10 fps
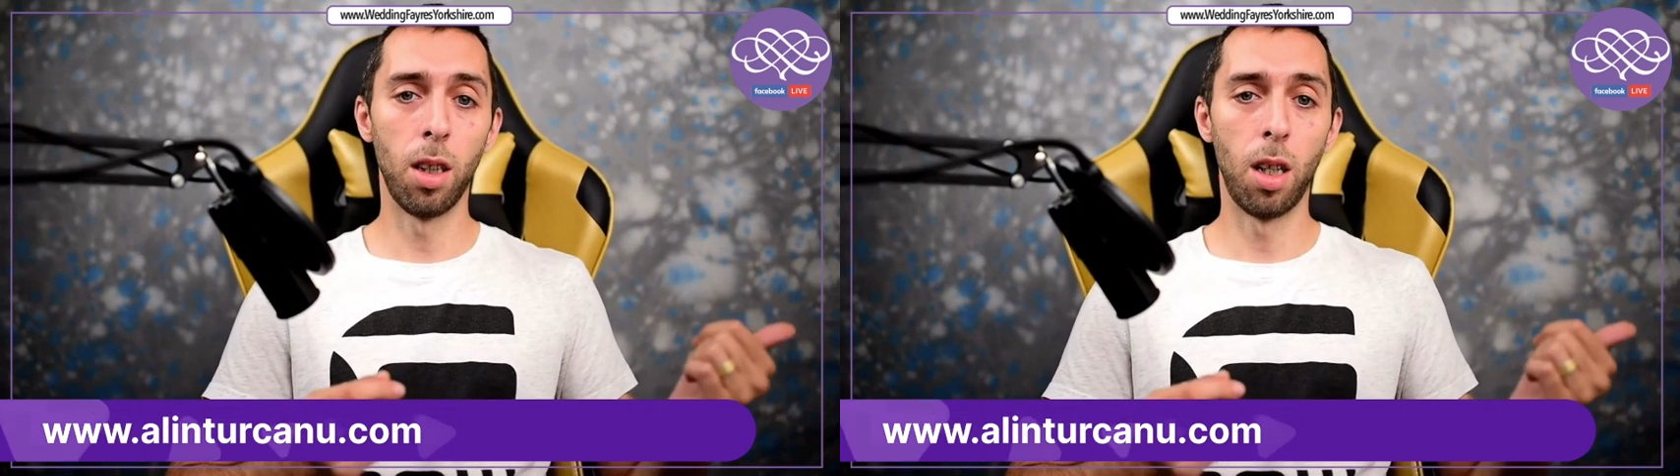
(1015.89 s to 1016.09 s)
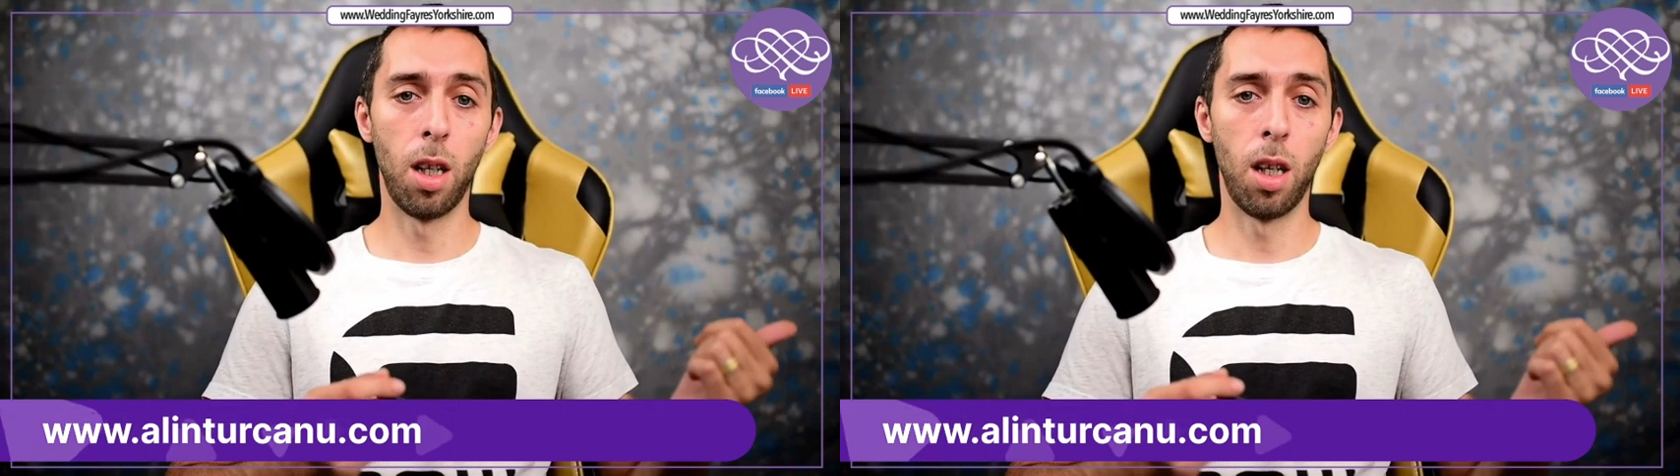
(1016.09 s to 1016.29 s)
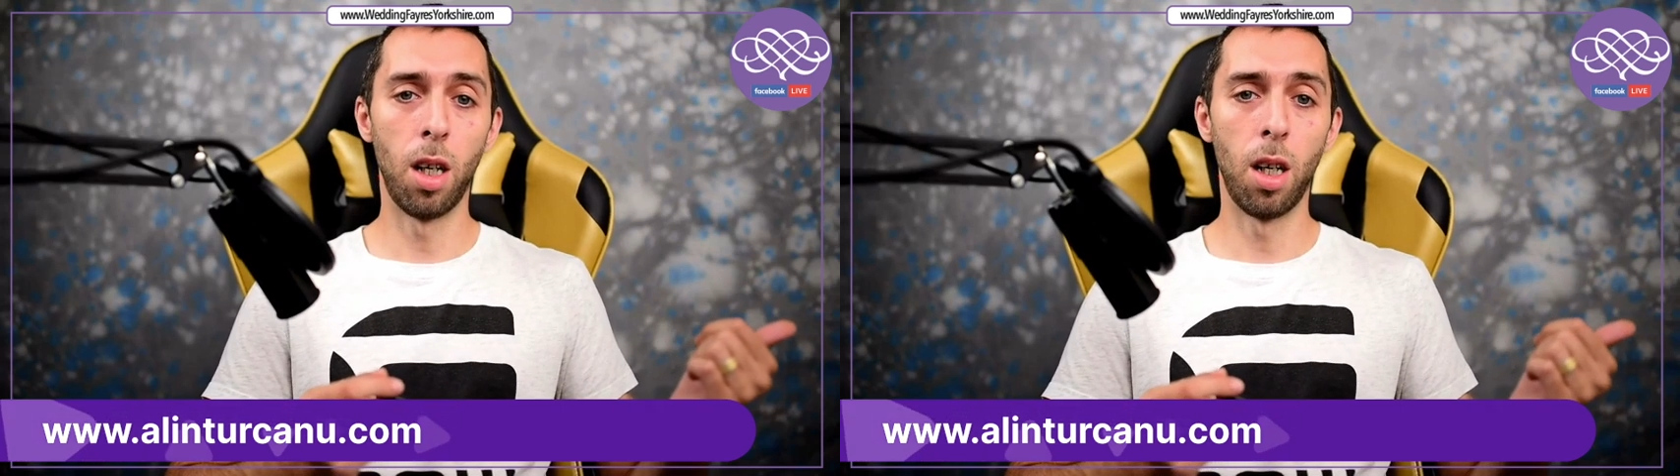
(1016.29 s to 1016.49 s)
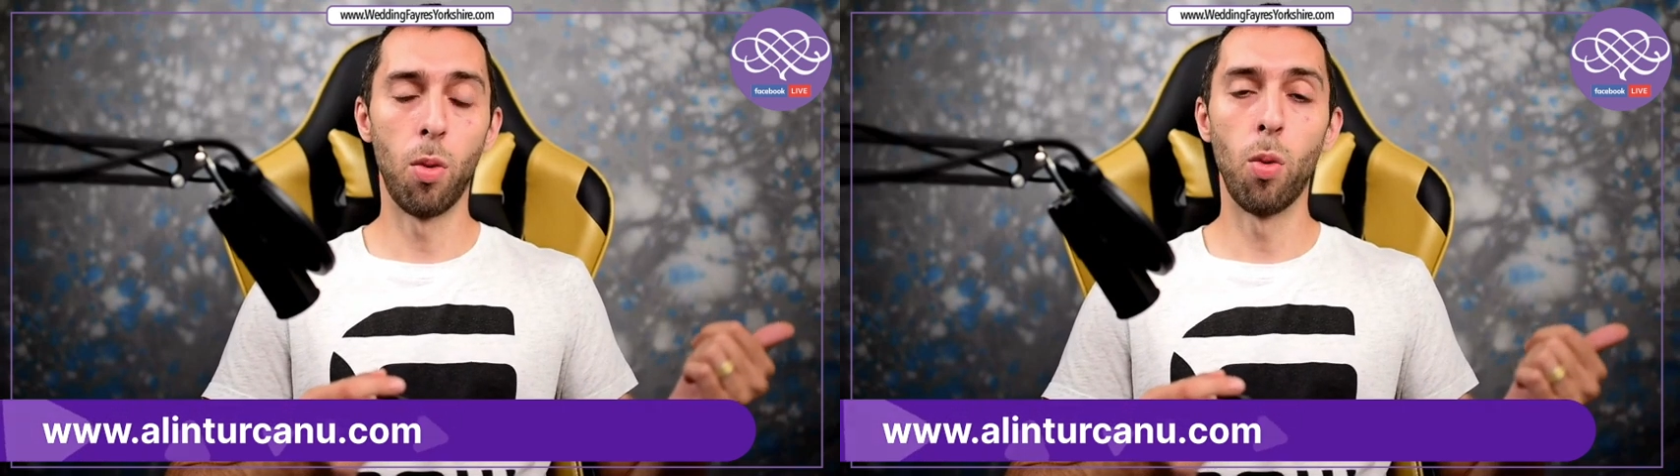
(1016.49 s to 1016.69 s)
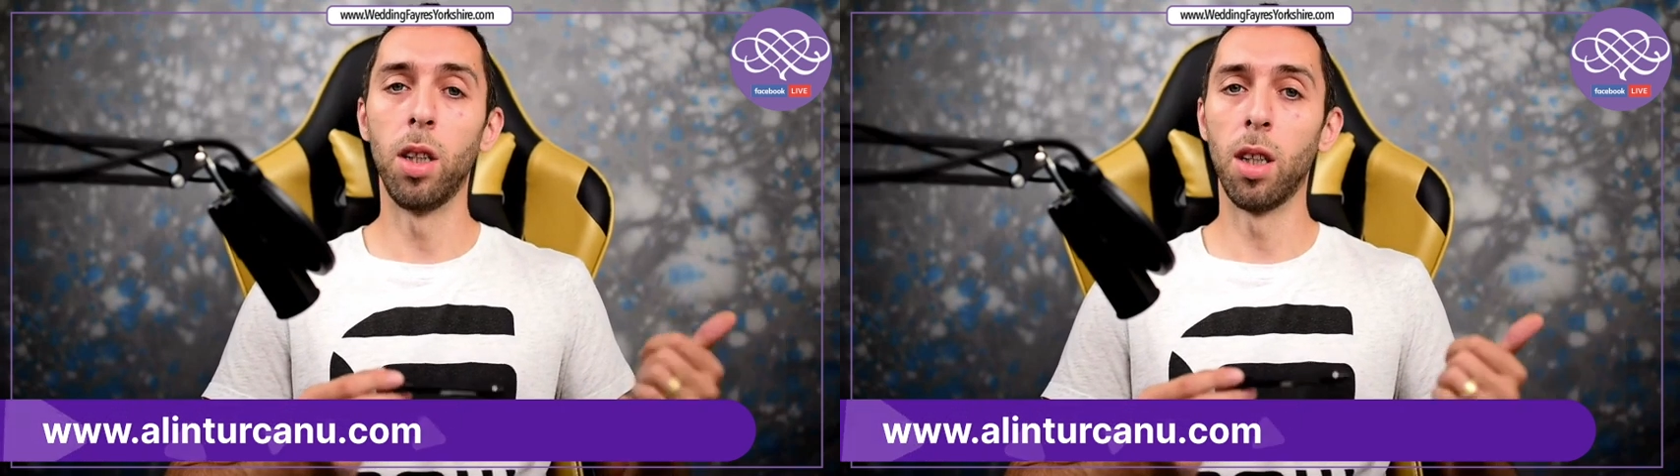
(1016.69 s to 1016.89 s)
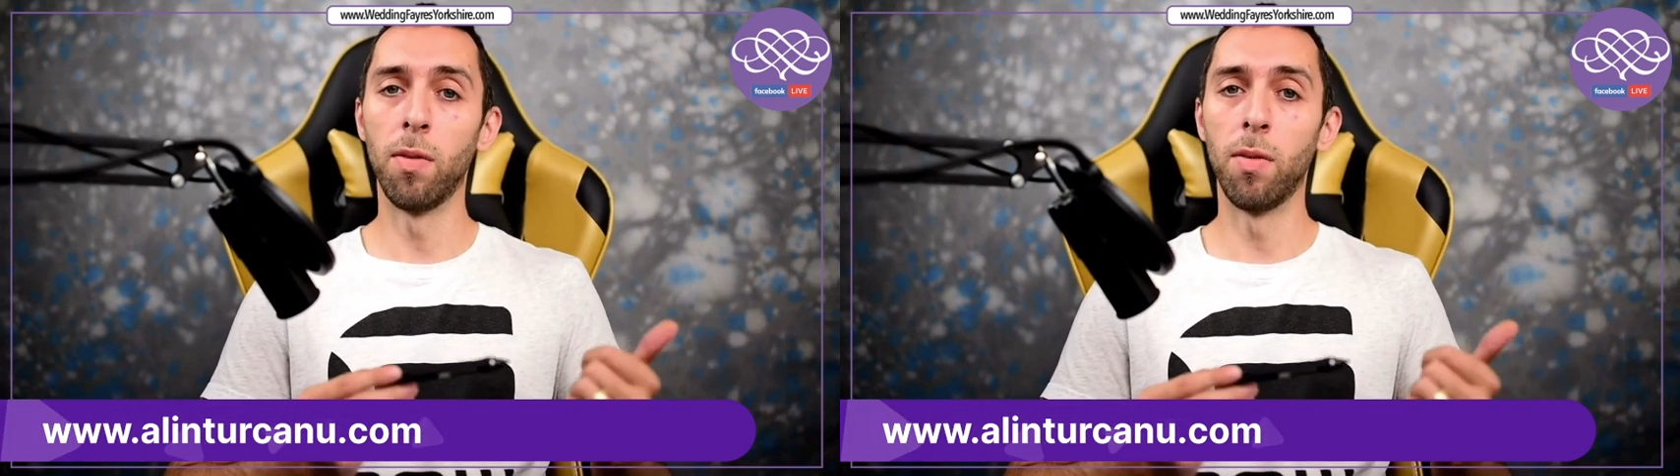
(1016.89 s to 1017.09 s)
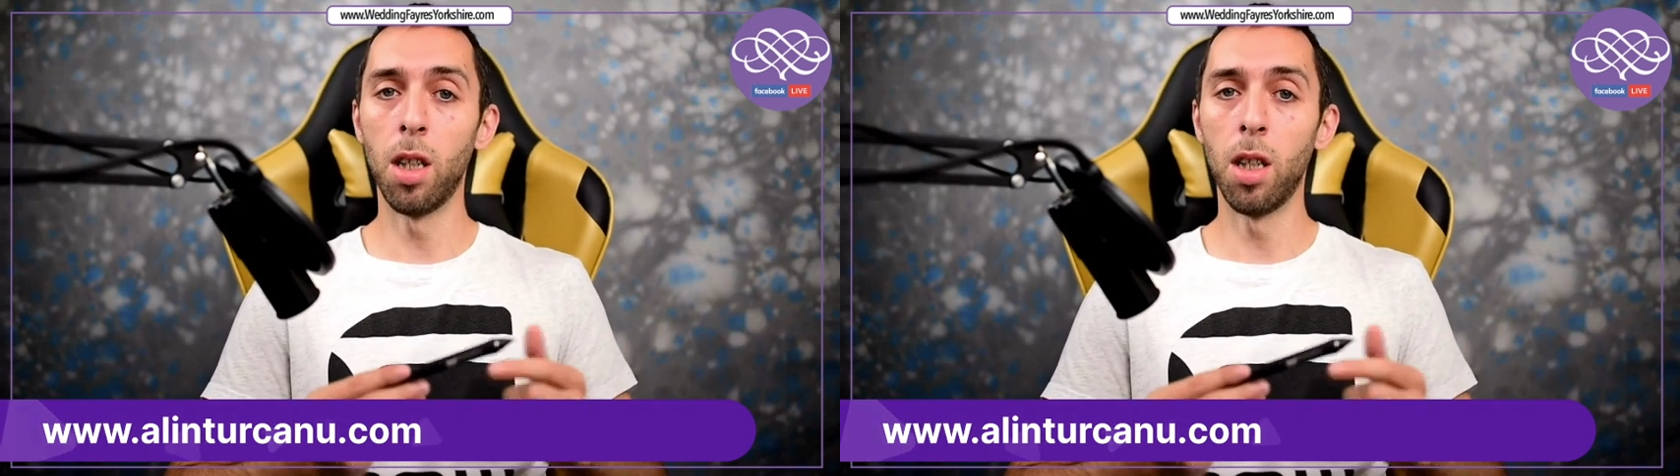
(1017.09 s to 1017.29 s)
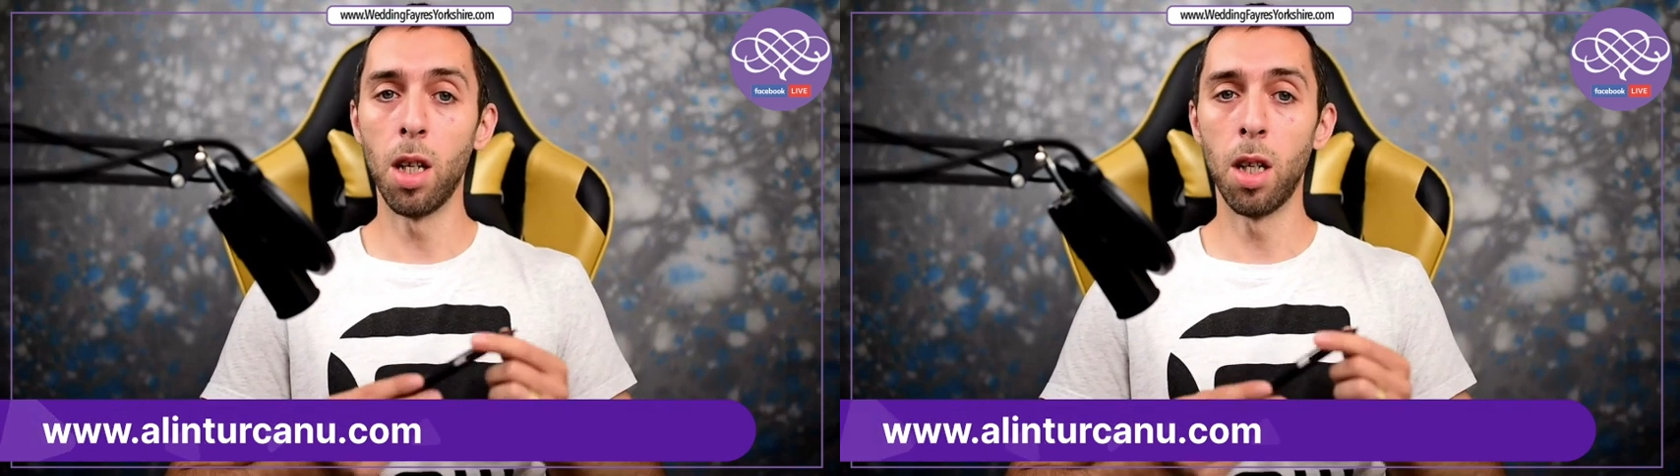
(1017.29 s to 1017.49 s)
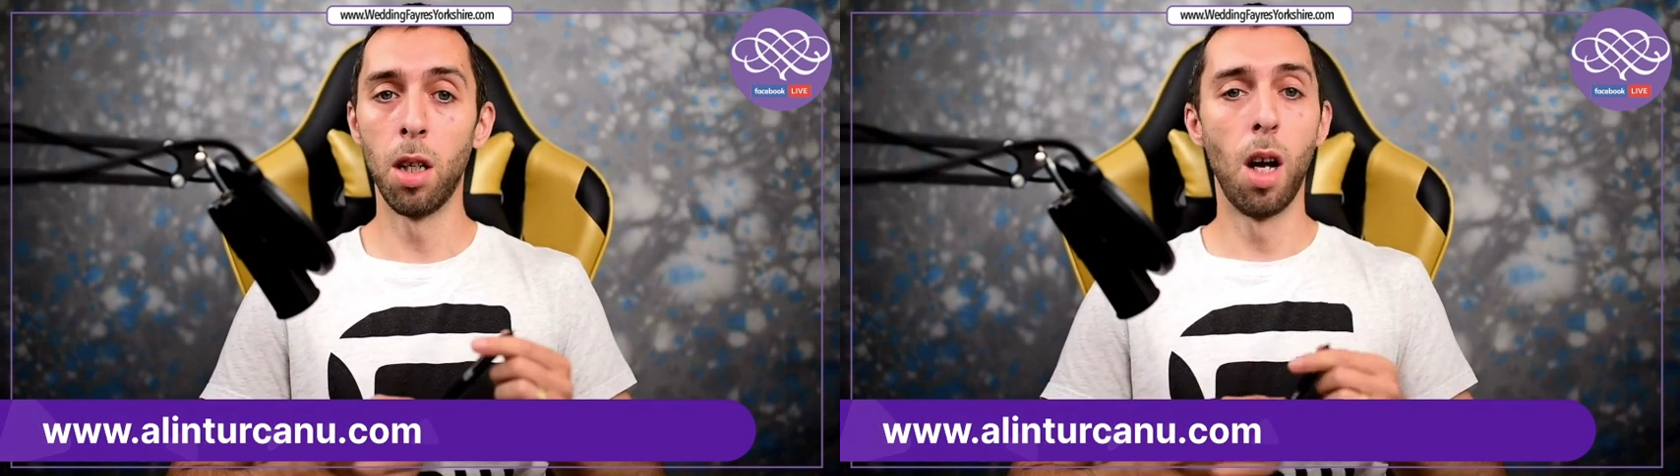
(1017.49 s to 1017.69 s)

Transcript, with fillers: uh, wedding of the year